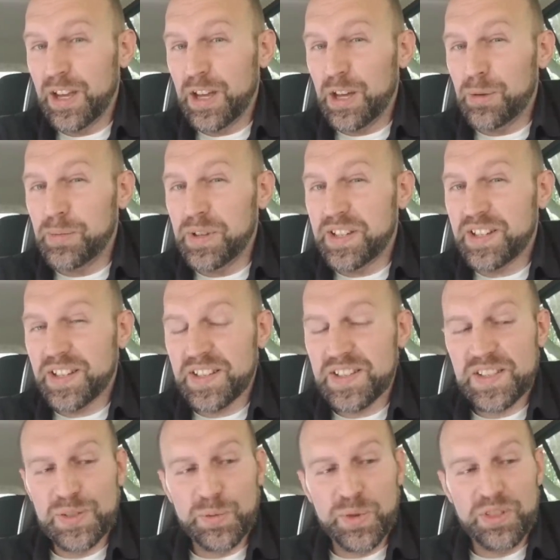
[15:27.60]

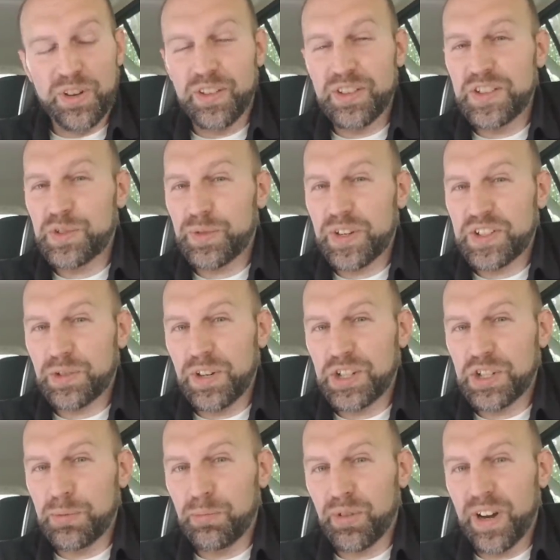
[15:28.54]
because with all these
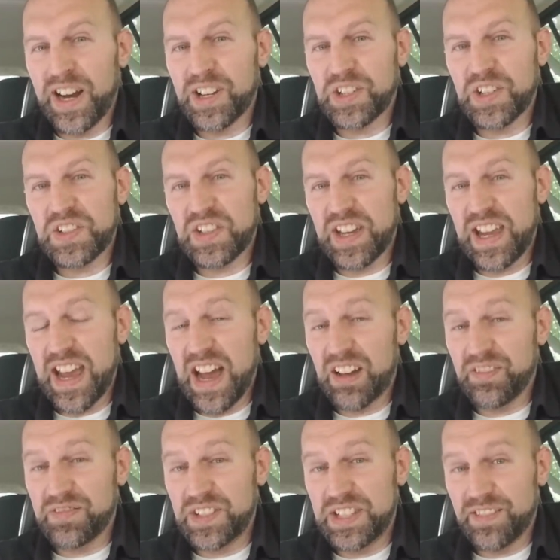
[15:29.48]
restoration branches, they
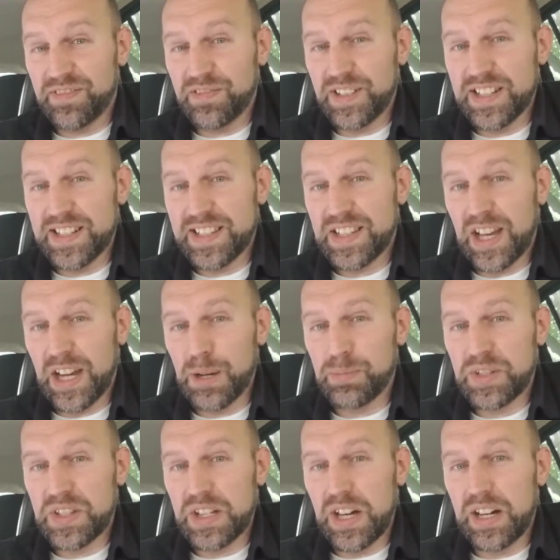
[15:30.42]
have different
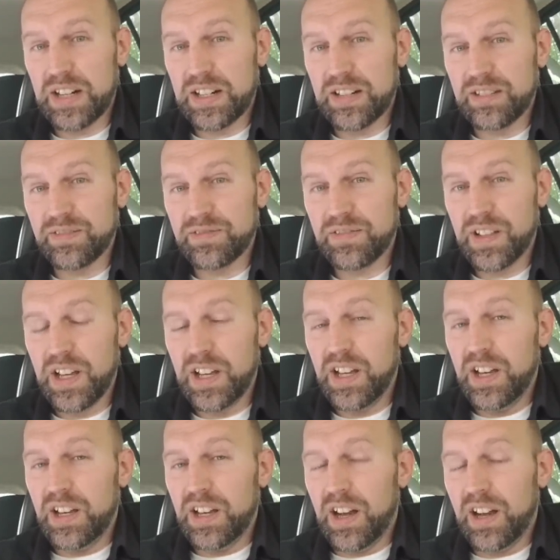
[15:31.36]
types of
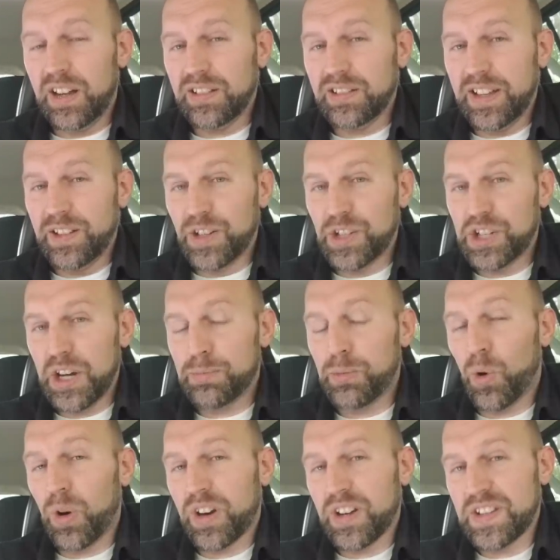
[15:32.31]
uh, leadership
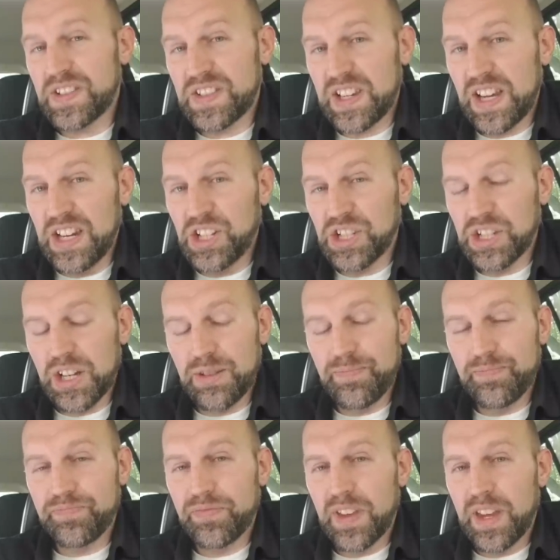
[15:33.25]

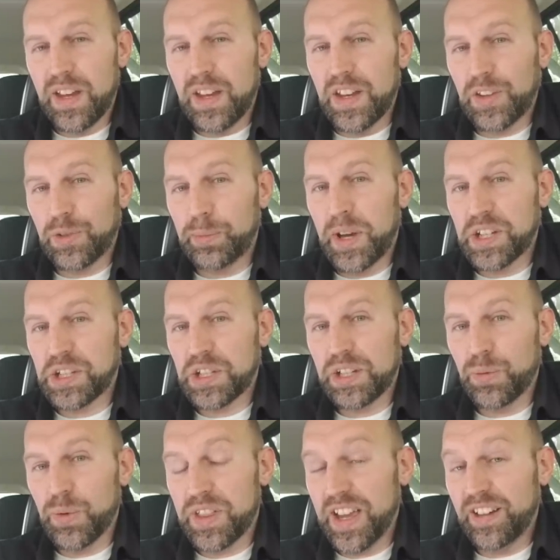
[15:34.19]
organization
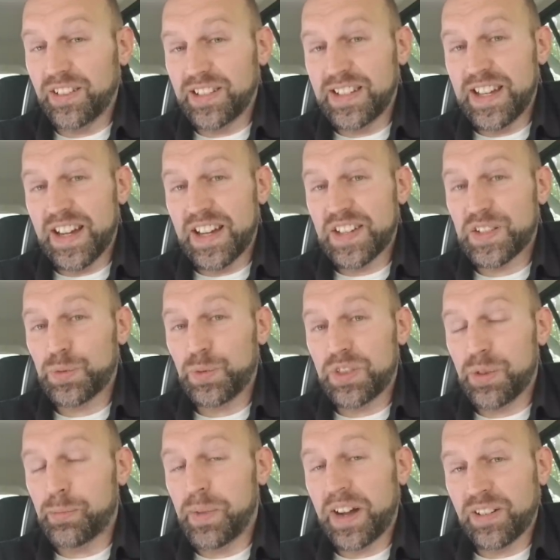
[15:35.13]
especially with LDS,
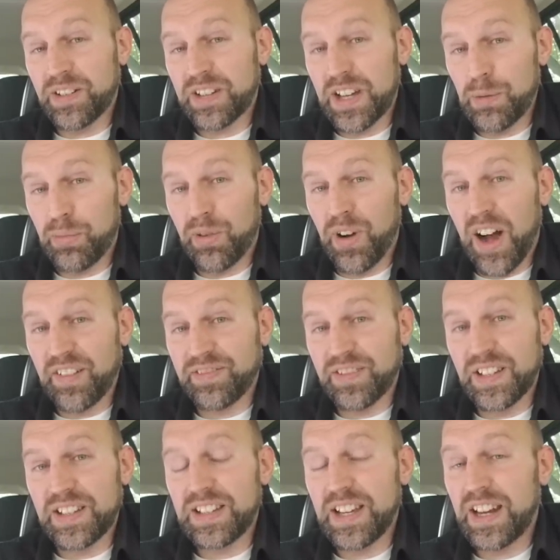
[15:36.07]
with the modern day
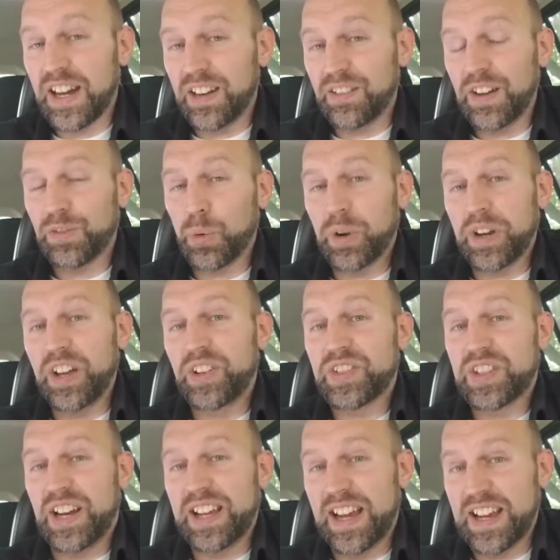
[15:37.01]
prophet, and everyone
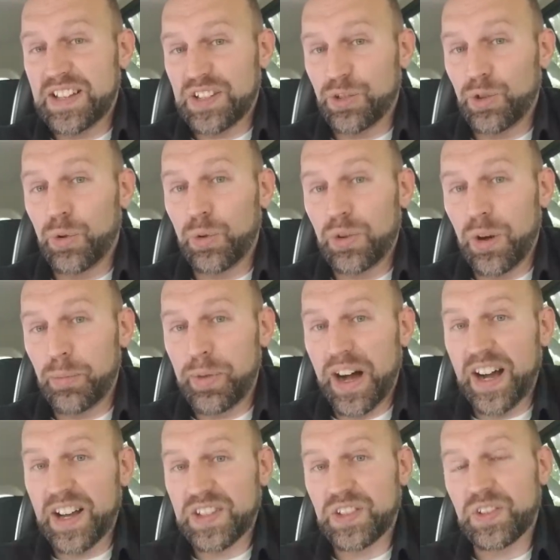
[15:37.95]
else kind of has their own
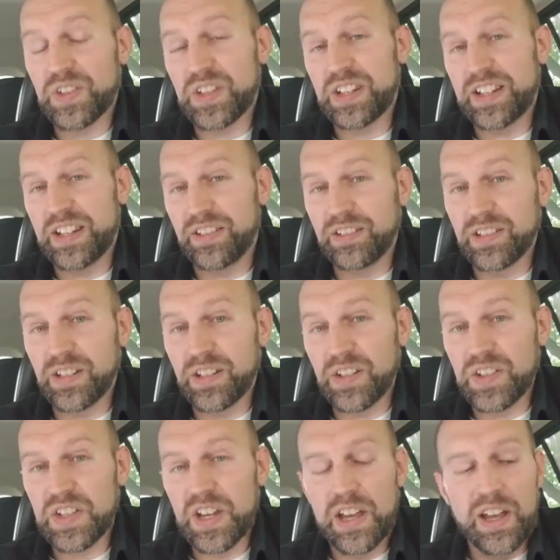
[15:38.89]
apostles and
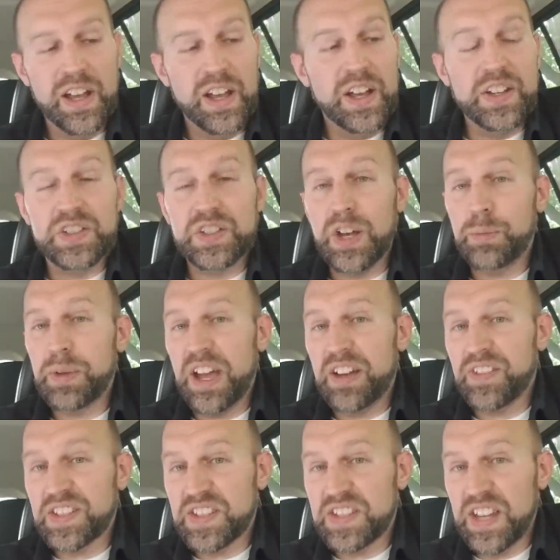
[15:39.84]
elders. Some
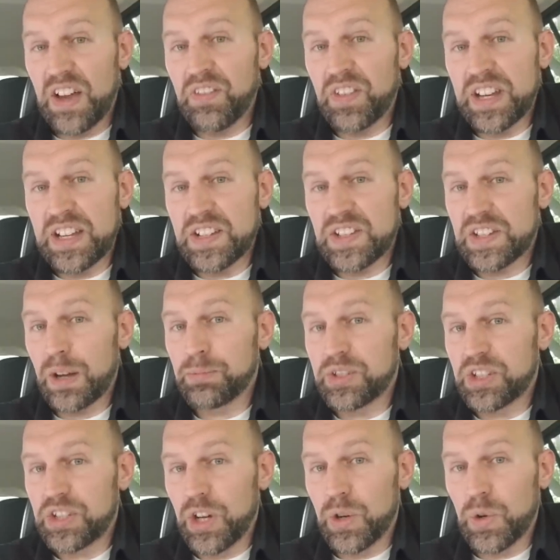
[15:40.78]
have a 70,
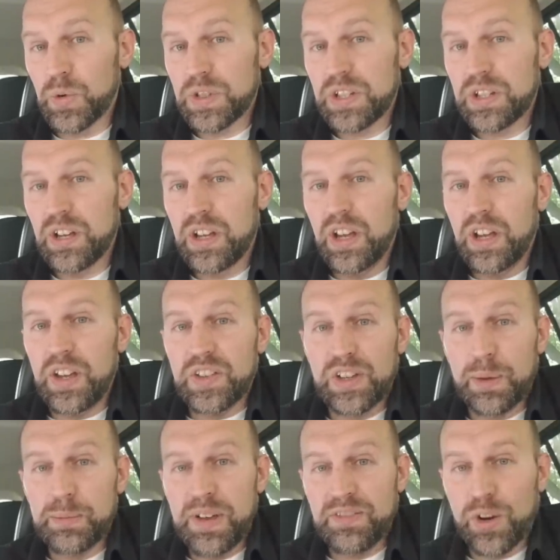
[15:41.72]
some don't.
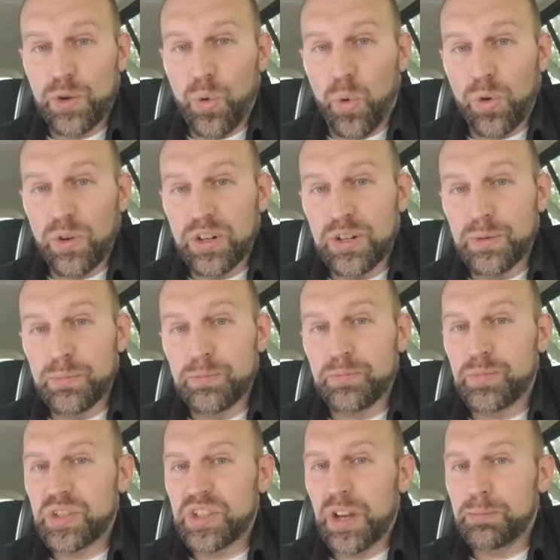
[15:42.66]
Some have a
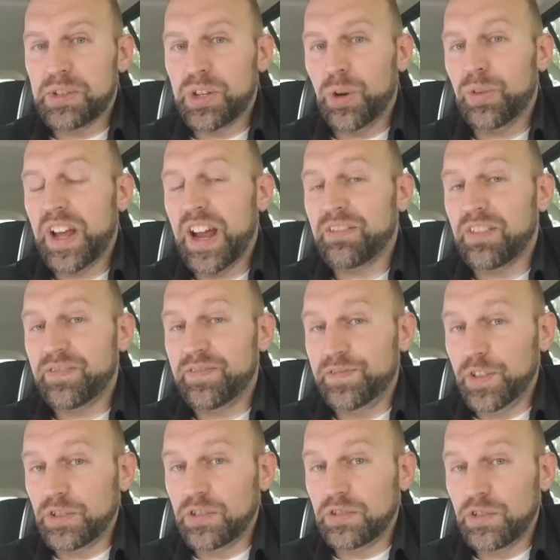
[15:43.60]
quorum, some don't have a
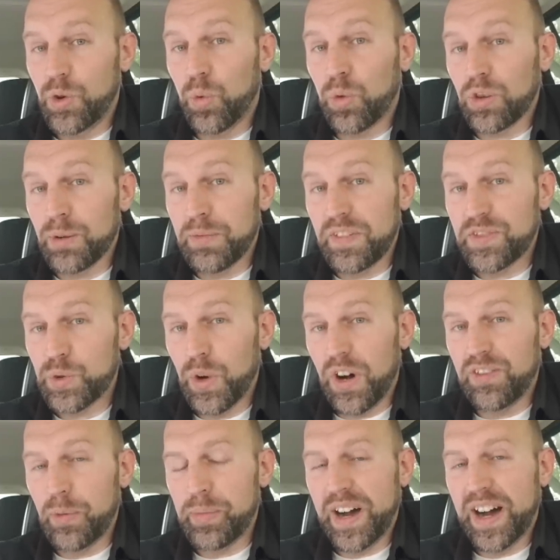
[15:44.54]
full quorum of
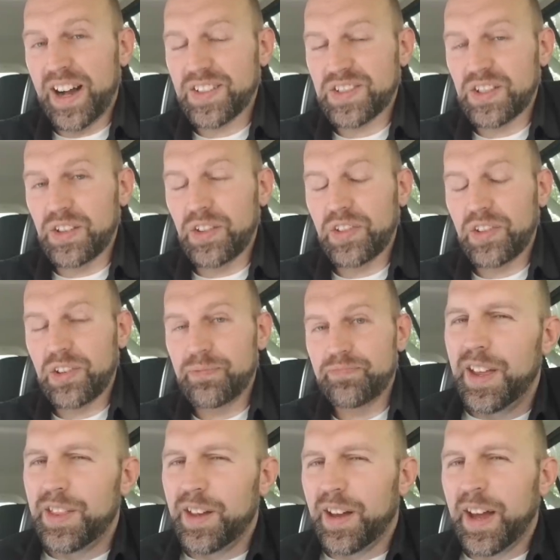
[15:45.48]
12 apostles.
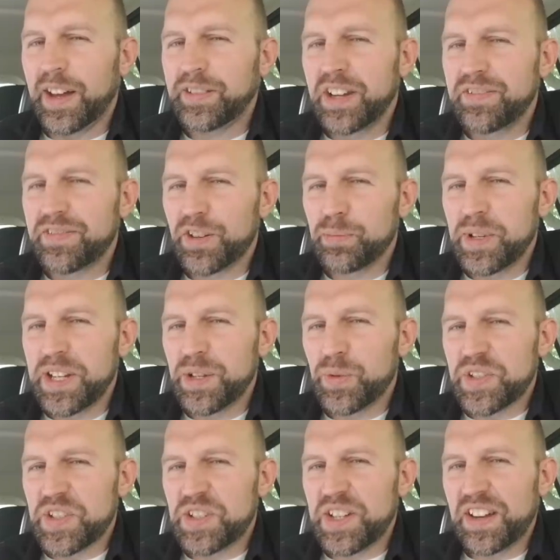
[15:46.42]
The highlight for me
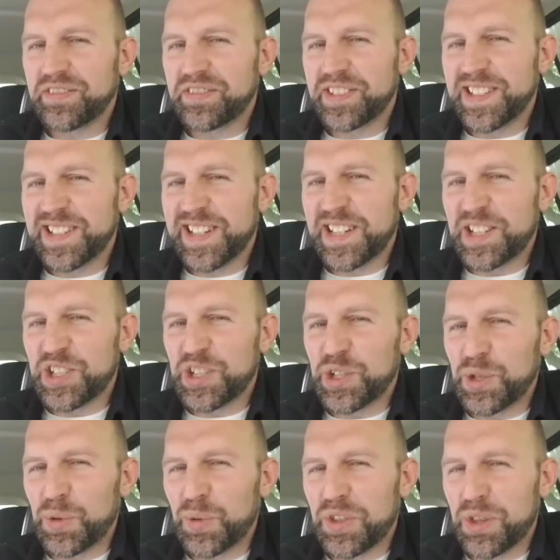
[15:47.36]
was definitely night
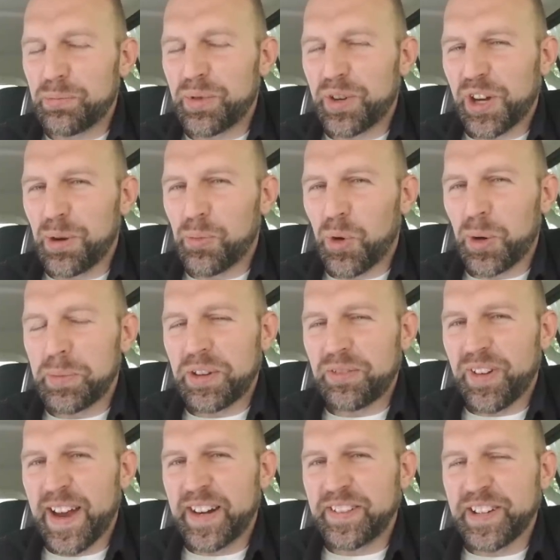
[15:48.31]
two with the Book of
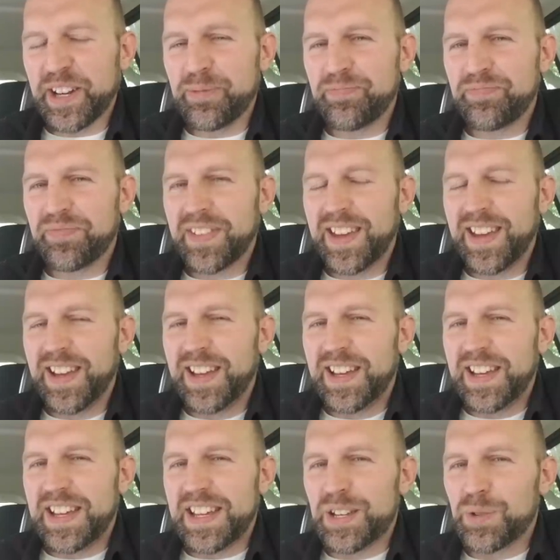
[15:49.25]
Mormon rally.
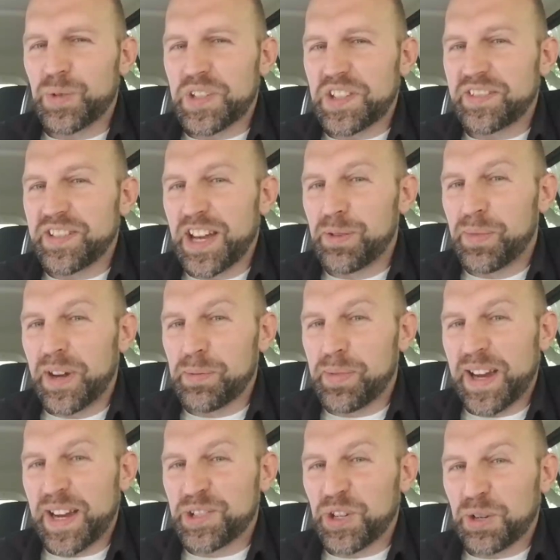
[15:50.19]
It was led by
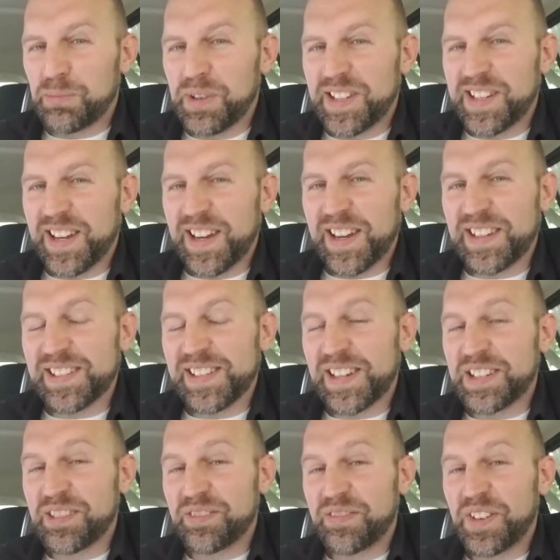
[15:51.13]
Patrick McKay
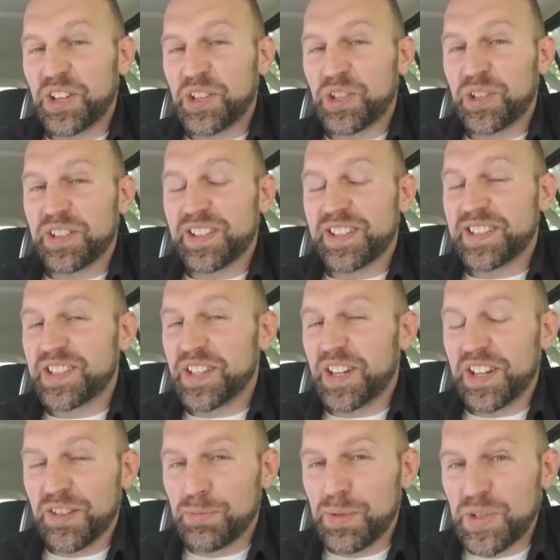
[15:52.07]
and it featured a
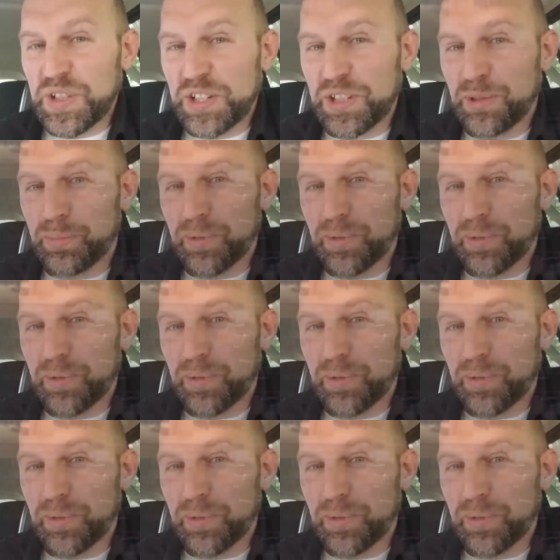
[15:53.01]
ton of musical